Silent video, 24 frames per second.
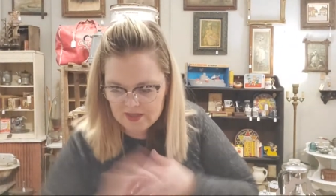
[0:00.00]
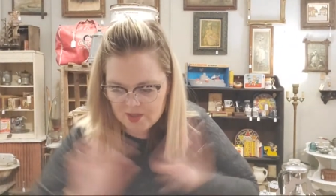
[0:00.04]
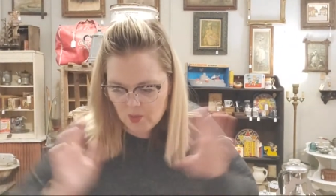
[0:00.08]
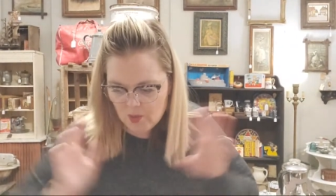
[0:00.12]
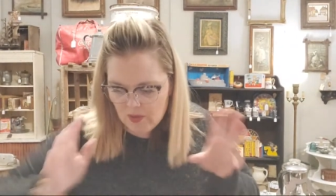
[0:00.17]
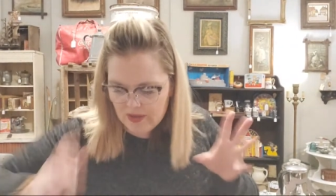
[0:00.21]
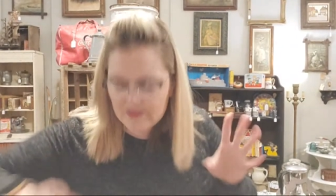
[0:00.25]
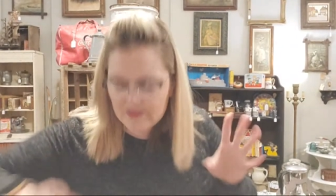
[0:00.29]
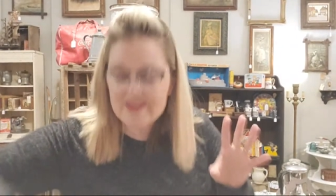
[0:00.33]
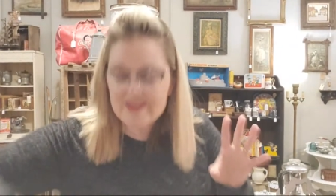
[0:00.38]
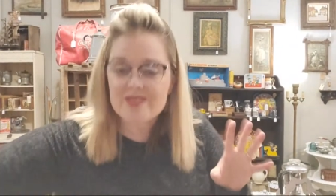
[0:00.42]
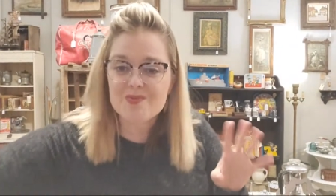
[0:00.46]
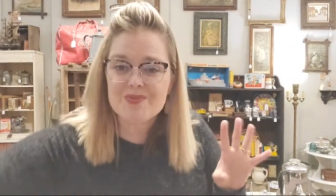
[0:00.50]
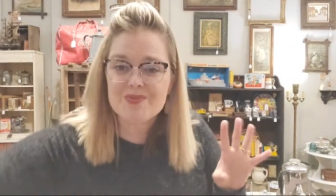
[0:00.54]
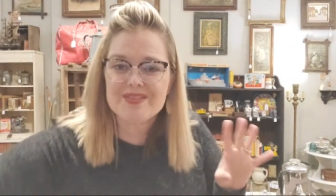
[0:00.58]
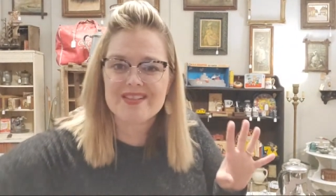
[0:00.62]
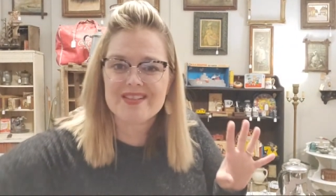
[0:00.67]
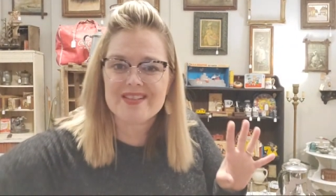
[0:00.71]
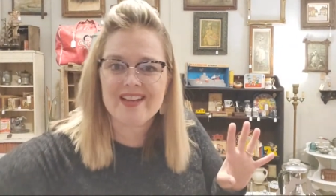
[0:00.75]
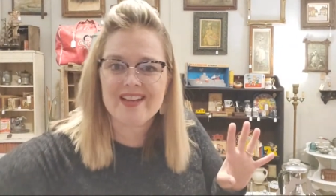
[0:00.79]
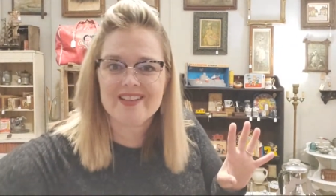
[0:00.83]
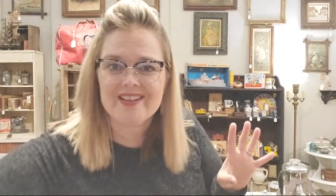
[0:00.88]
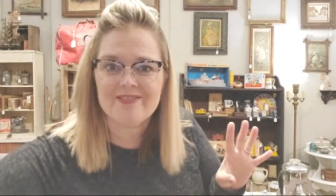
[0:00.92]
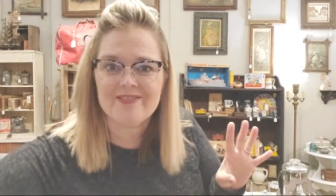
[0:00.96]
Oh, well, this one's
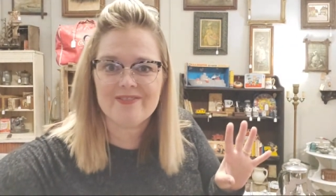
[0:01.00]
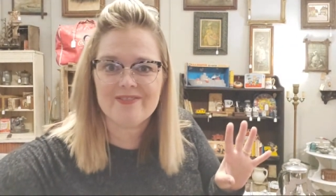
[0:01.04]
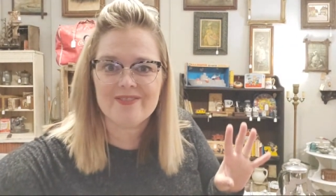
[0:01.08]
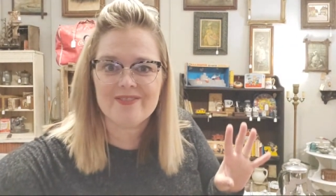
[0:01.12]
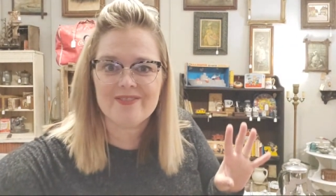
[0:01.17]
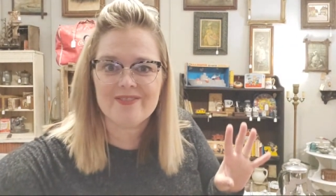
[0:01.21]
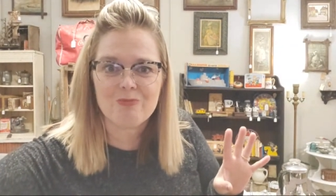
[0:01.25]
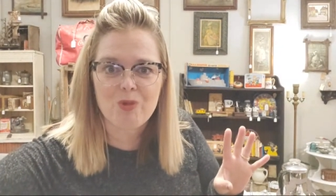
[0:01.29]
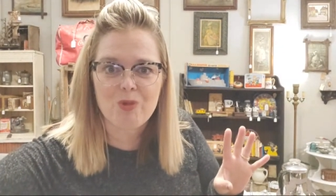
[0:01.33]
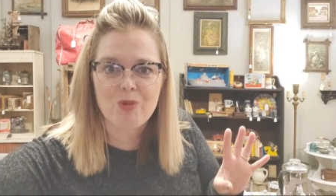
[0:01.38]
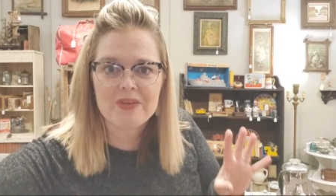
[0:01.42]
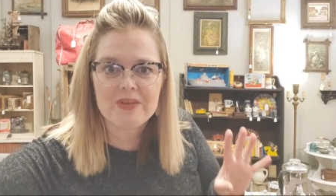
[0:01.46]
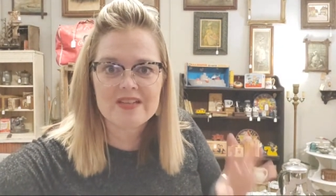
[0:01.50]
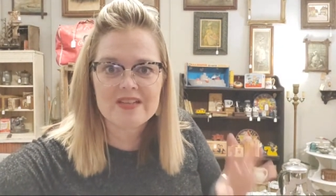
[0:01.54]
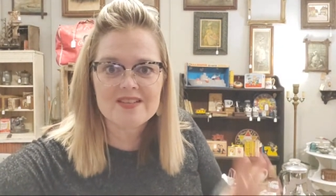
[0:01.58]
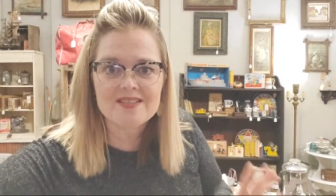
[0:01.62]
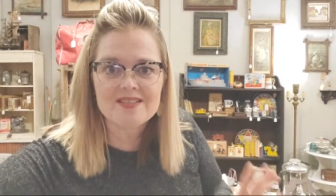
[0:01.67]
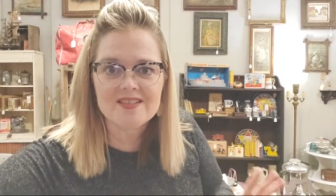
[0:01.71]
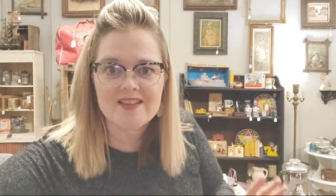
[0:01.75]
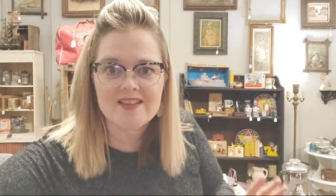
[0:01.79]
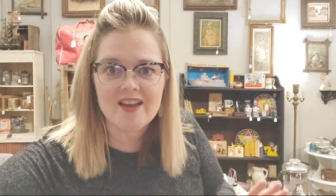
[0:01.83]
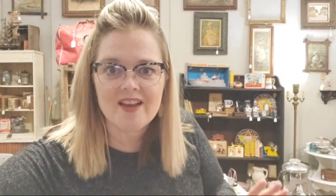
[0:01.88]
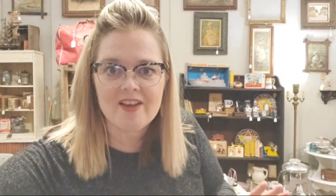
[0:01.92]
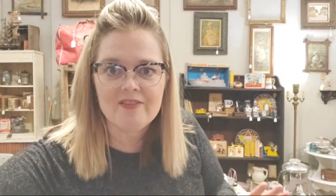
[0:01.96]
kind of
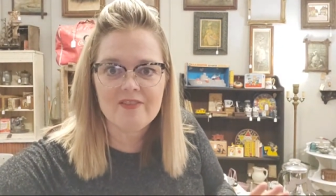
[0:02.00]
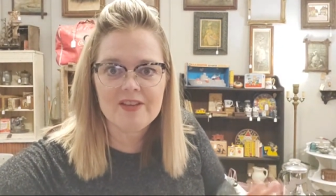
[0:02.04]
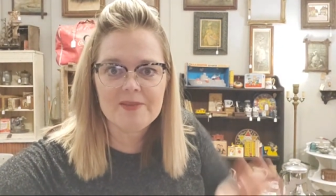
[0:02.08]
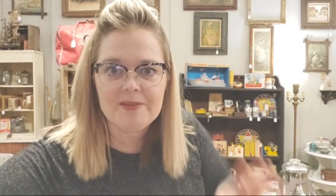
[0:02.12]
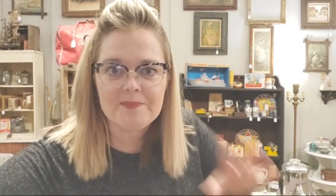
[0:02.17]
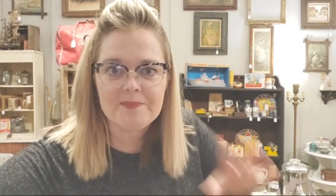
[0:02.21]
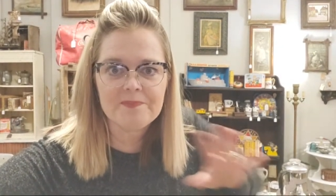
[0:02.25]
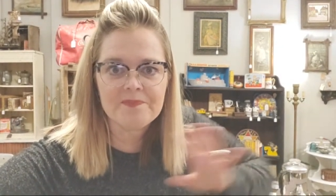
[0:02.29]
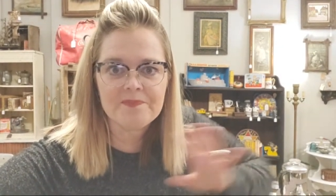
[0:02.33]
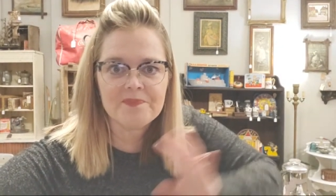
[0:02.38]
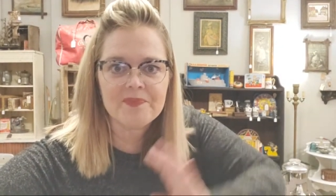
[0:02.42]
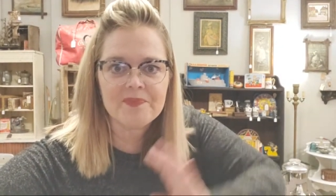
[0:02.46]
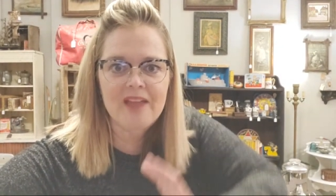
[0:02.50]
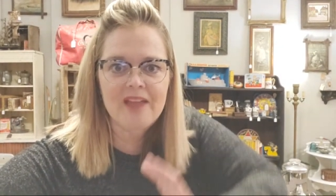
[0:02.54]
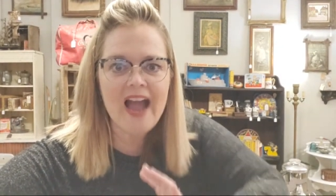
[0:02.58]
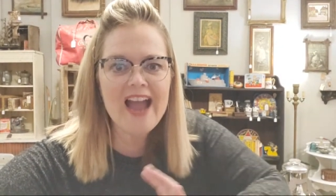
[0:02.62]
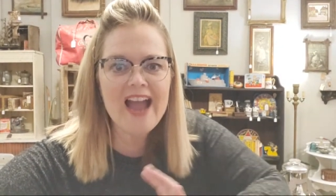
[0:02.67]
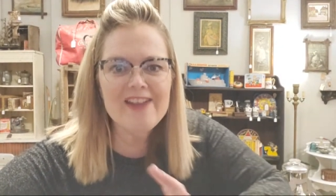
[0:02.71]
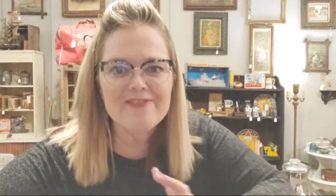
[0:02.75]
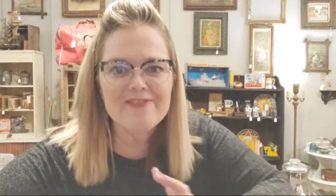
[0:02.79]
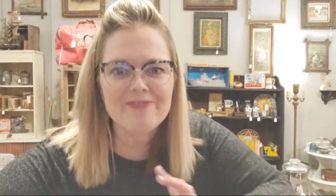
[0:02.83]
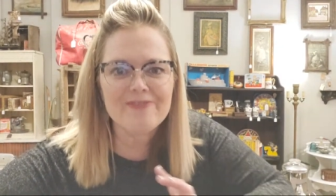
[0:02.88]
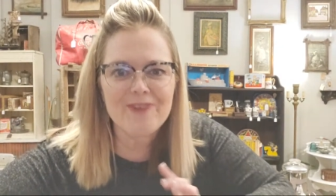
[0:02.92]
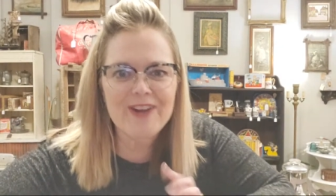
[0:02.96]
reminiscent of it.
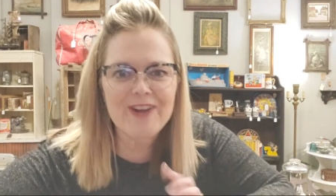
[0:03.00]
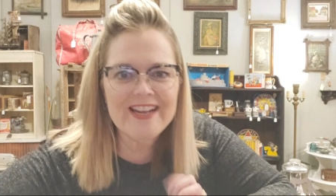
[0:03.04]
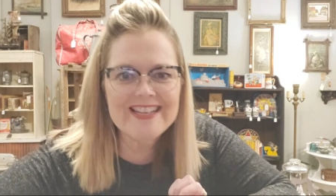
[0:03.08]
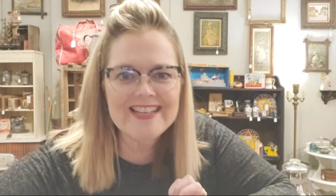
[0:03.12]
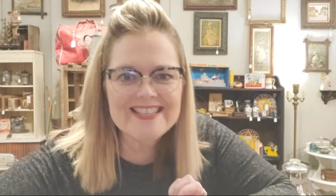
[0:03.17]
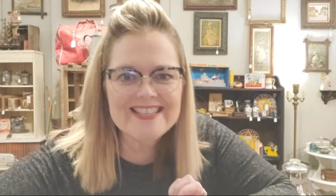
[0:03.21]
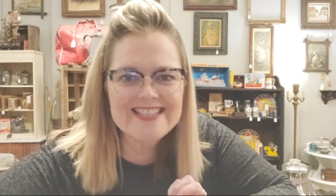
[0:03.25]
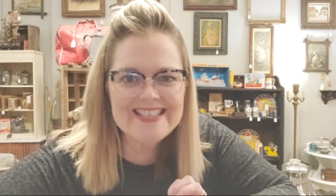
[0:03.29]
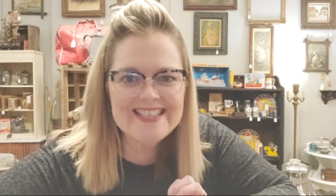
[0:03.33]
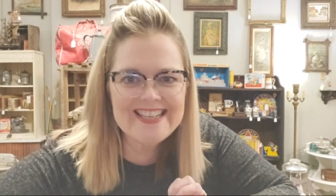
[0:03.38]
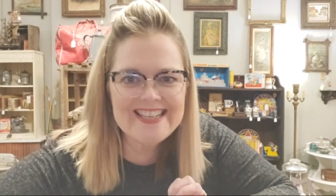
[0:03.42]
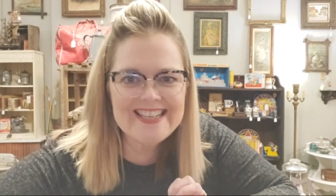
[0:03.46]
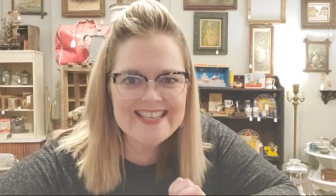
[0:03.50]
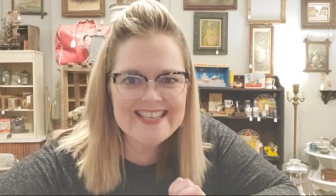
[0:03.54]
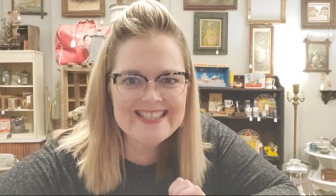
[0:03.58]
Hi, Francis.